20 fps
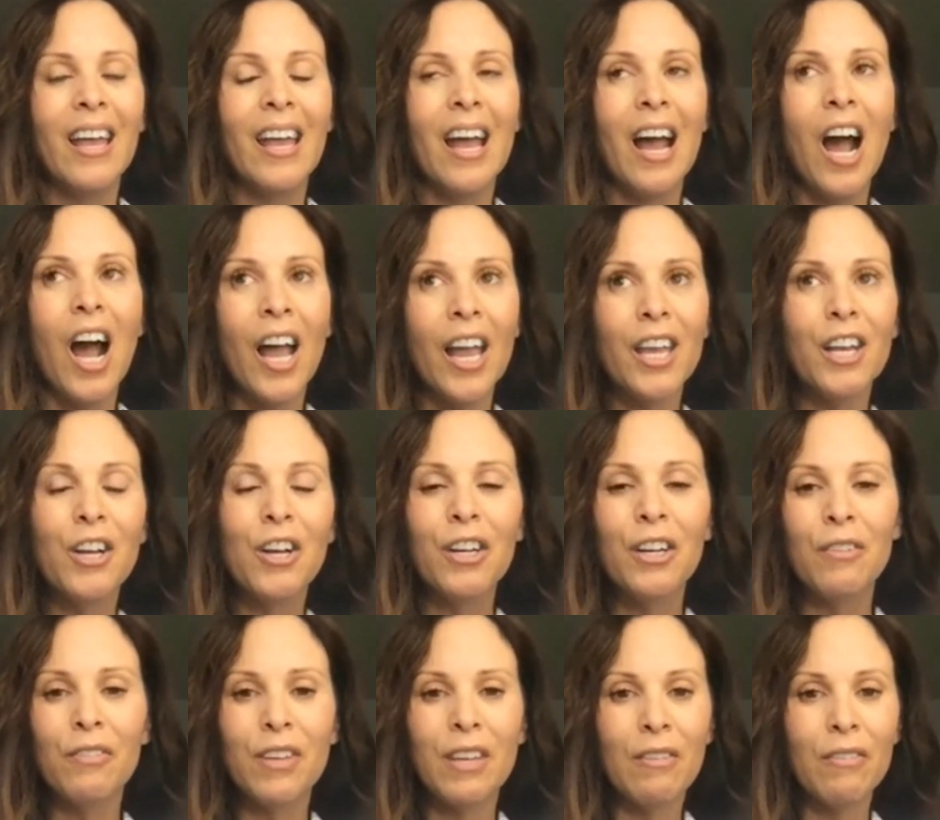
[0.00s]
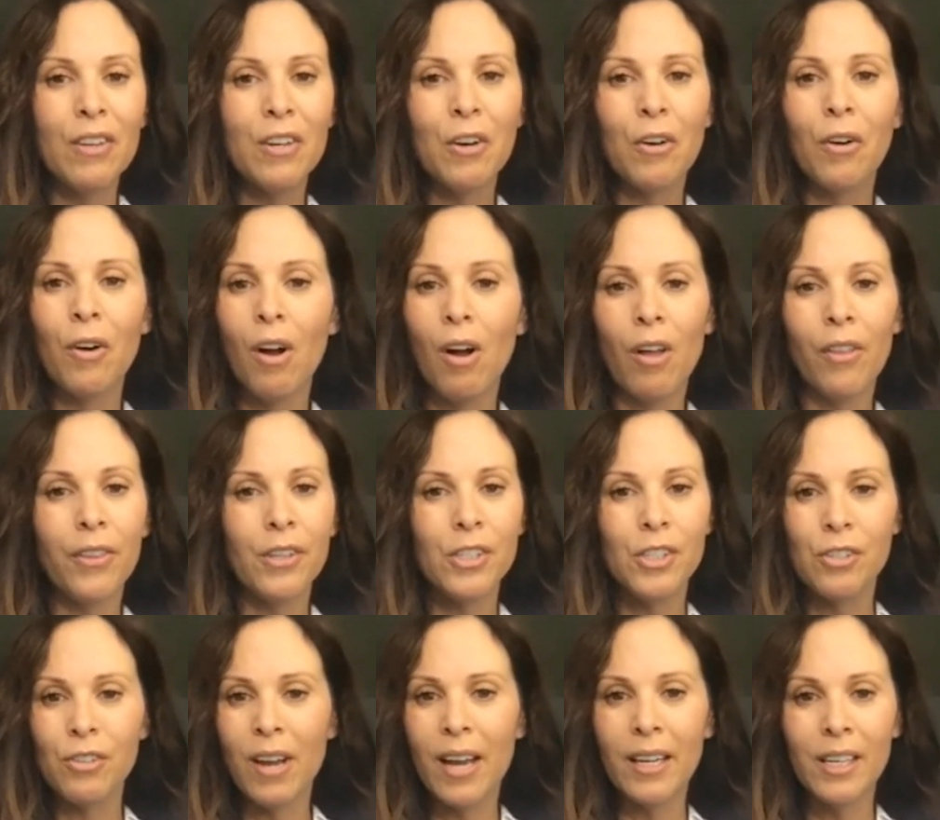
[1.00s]
I could have given her all the
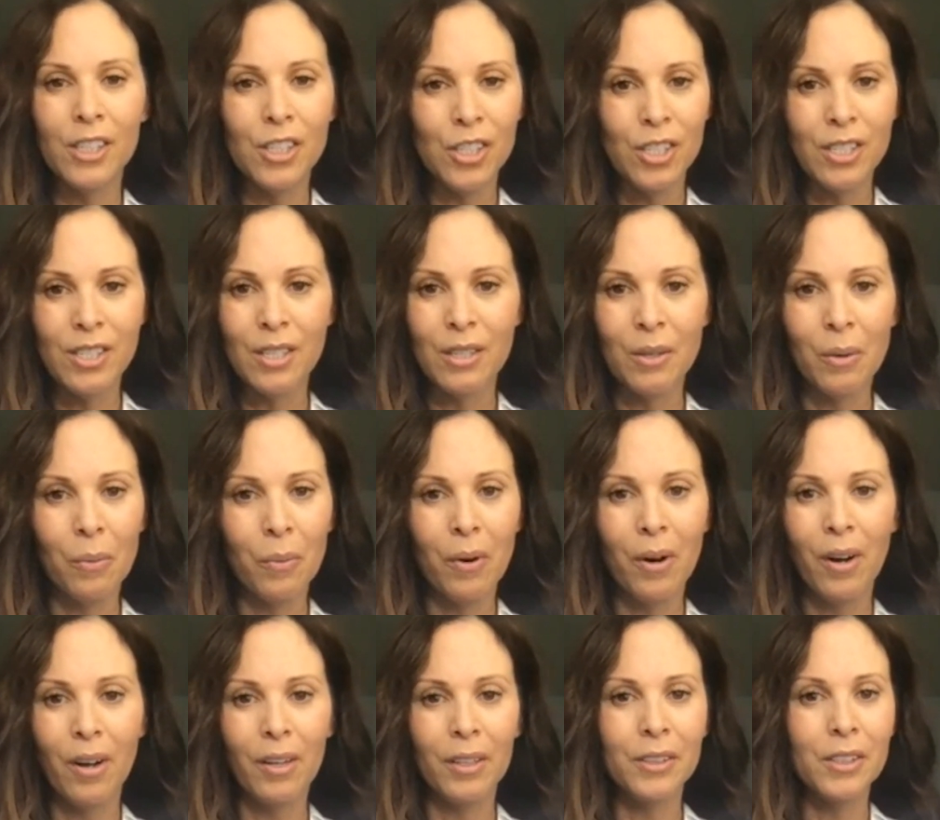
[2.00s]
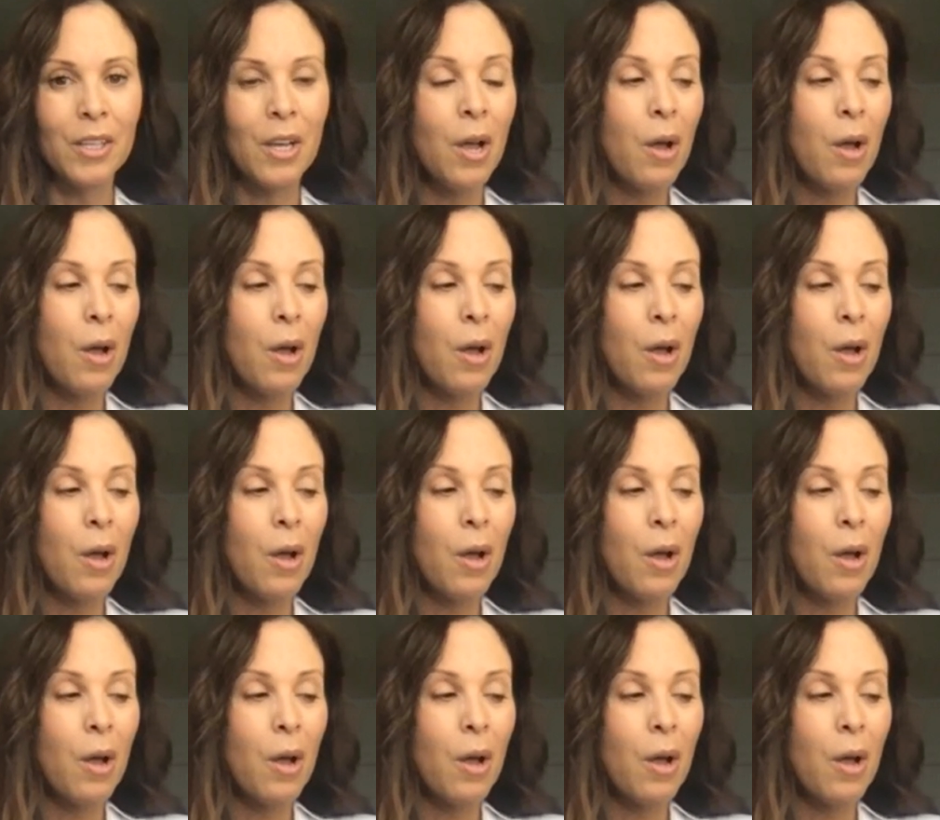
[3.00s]
strategies in the world,